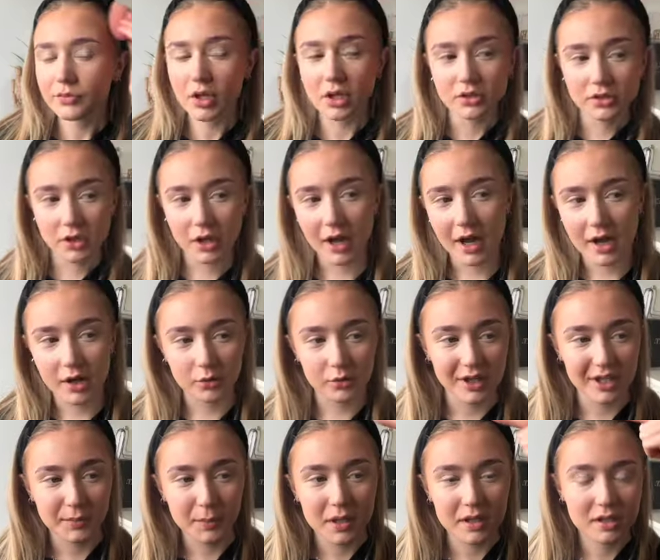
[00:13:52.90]
So I
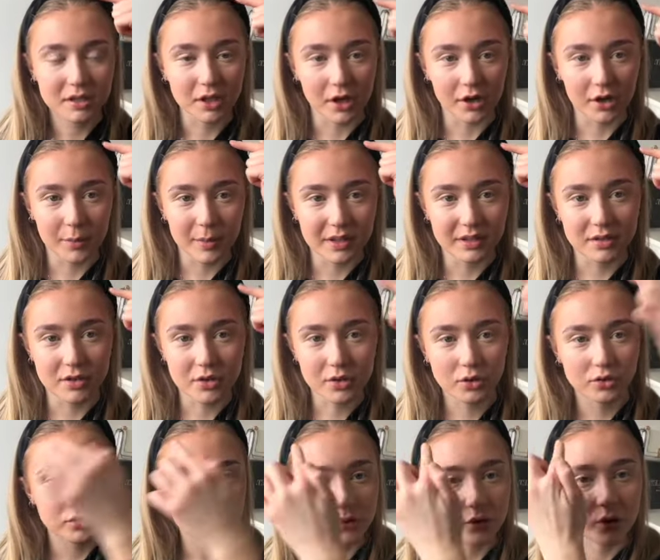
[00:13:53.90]
always put the darker bits of the
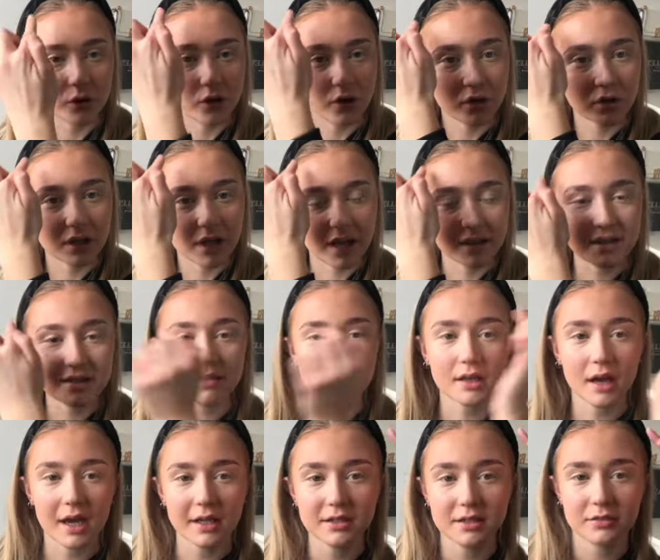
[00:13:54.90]
contour on like the
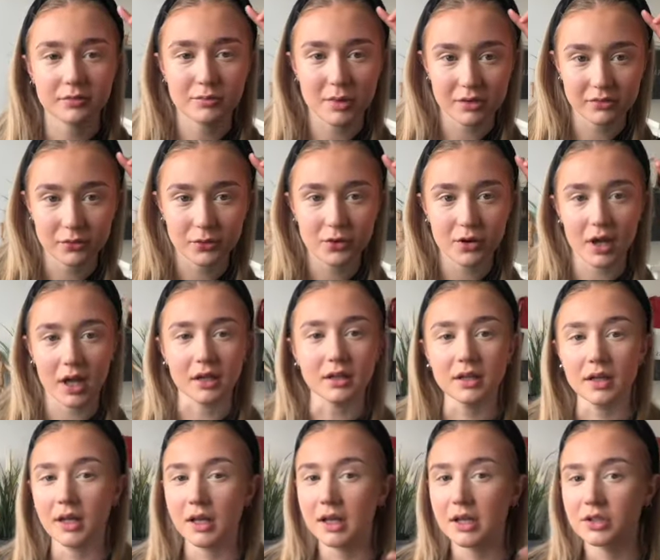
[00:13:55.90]
sides of my forehead
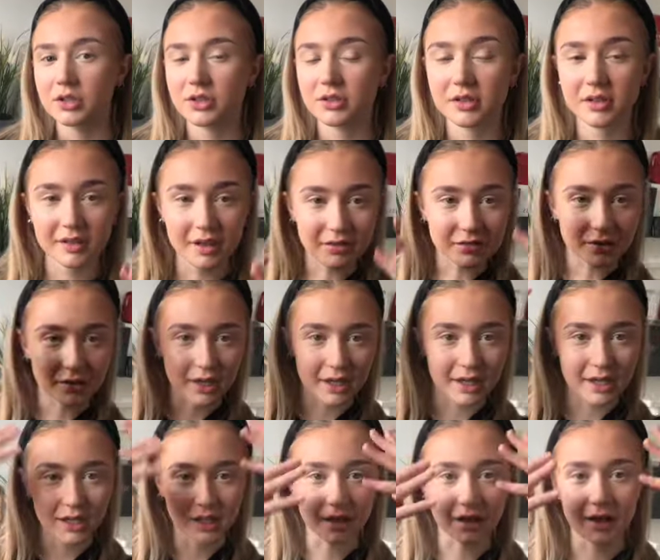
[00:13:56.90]
just because I feel
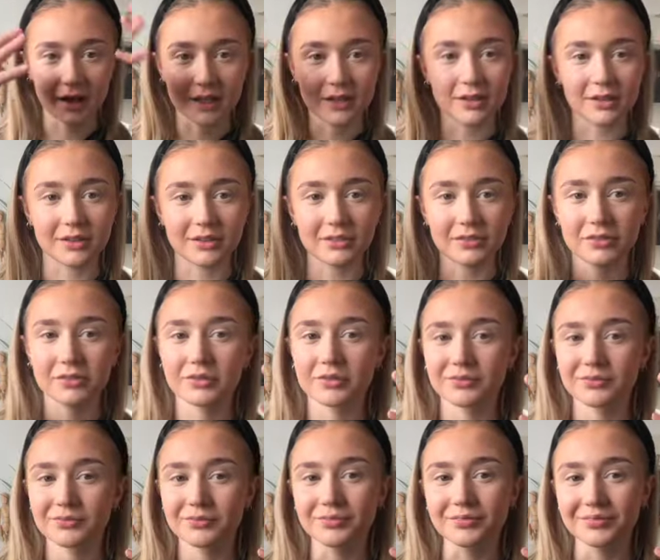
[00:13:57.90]
like it kind of,
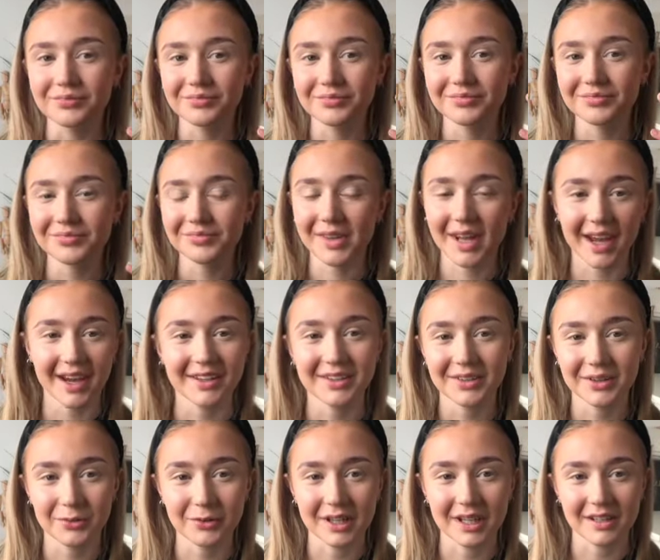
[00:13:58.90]
I don't
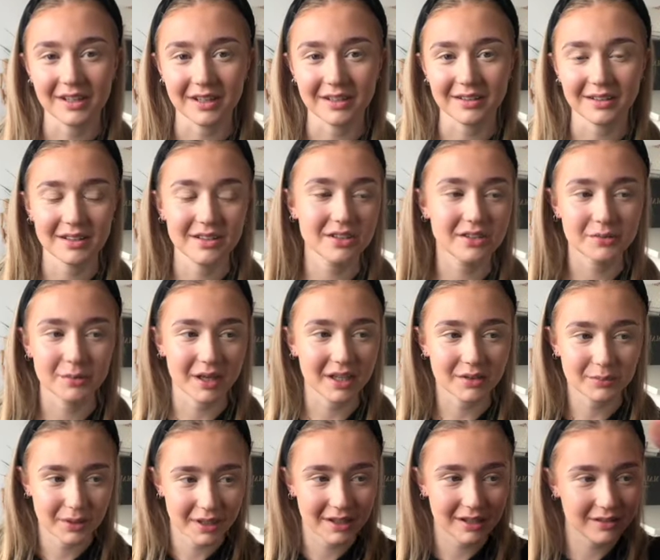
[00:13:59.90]
know what it does, it just makes
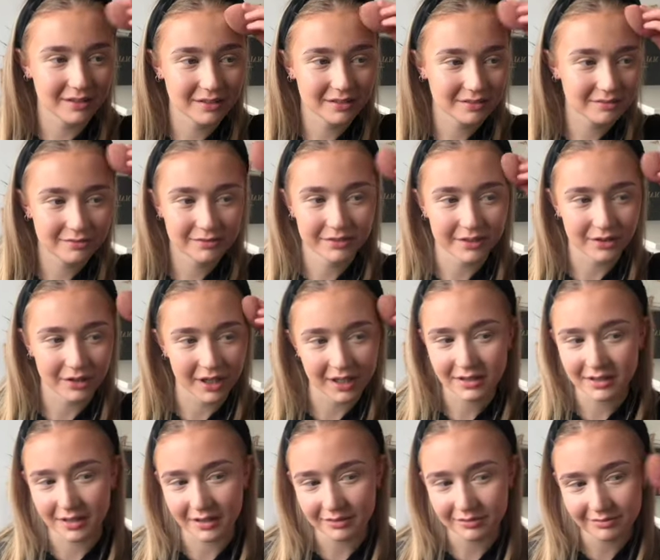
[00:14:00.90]
me look, feel
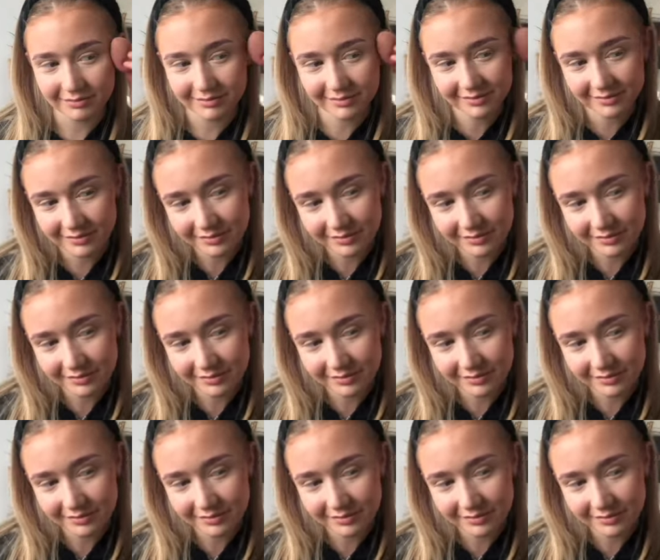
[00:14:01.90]
nicer. and